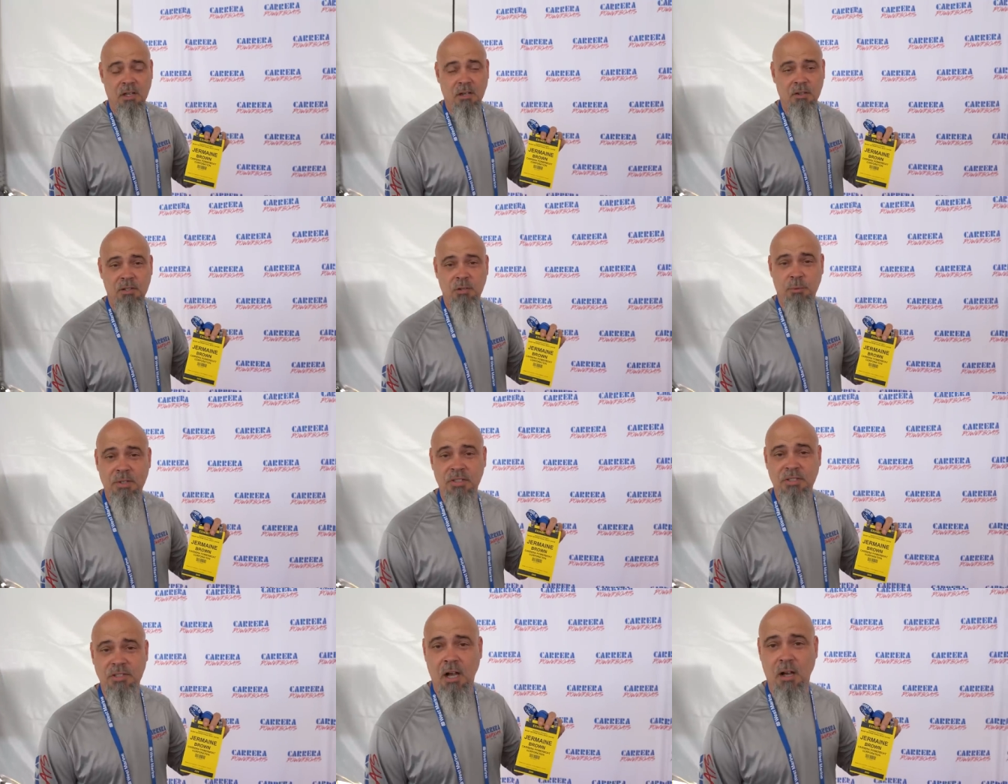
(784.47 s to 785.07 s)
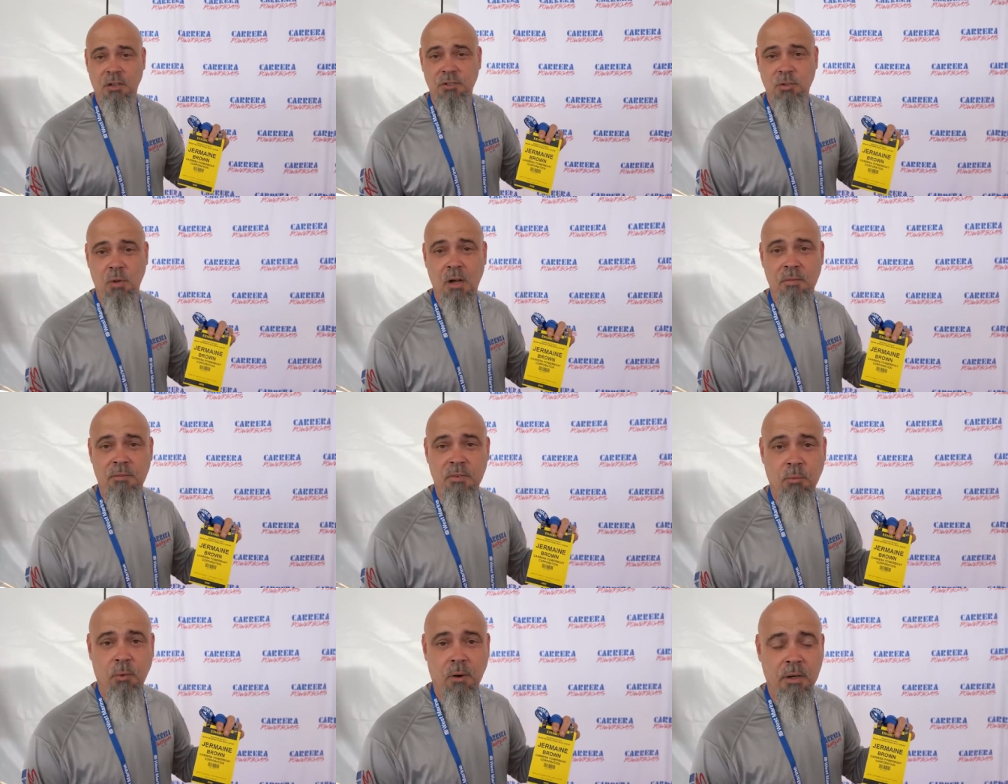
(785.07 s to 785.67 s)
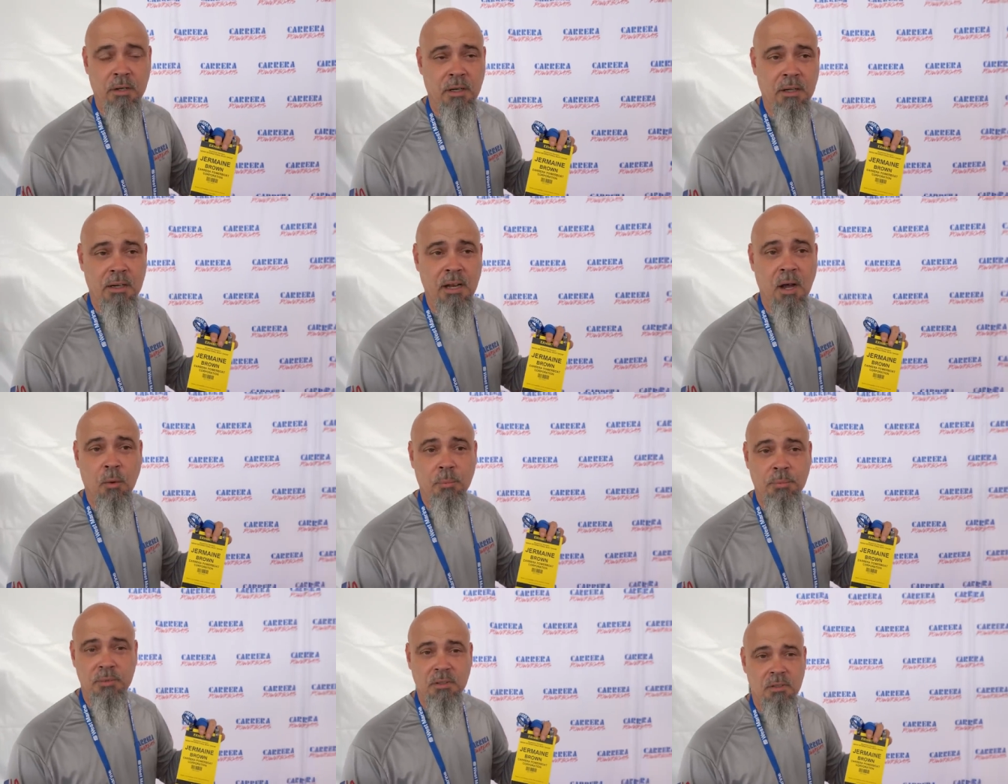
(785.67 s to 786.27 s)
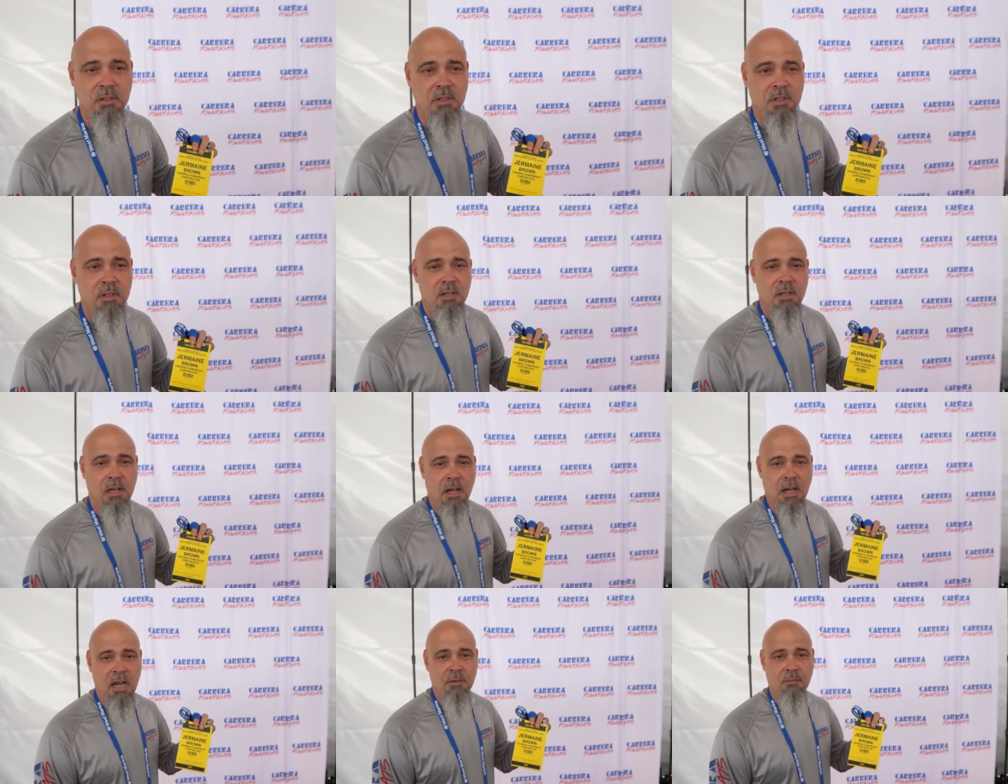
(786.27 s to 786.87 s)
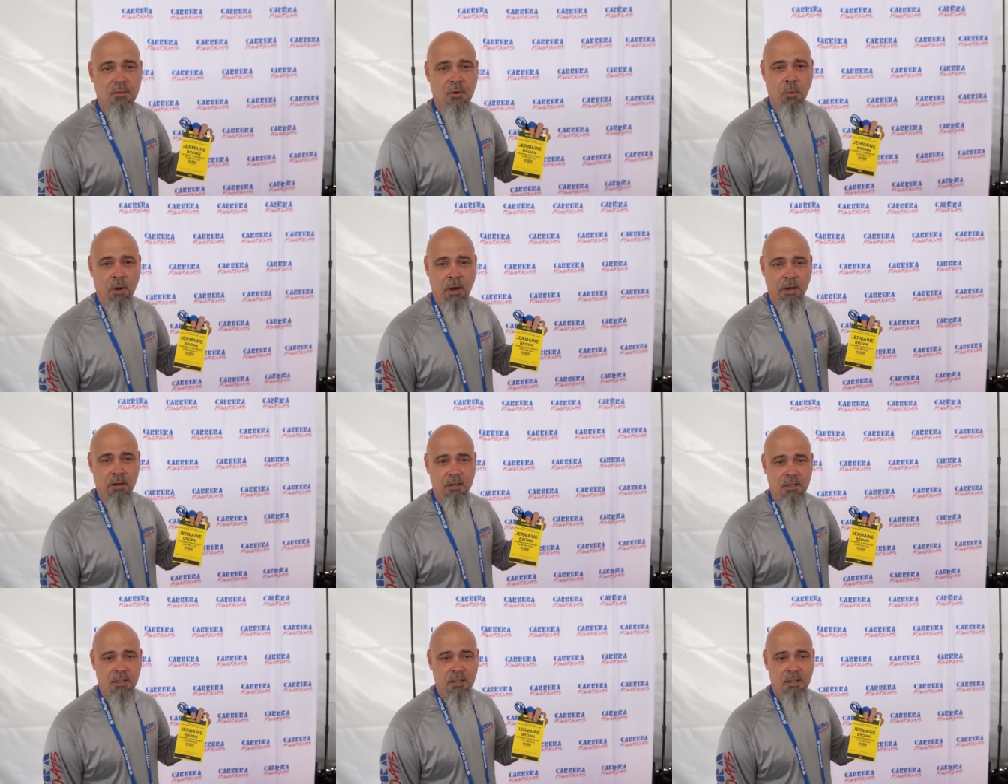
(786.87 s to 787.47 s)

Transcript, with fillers: Uh, he reached out to everyone and helped in every way.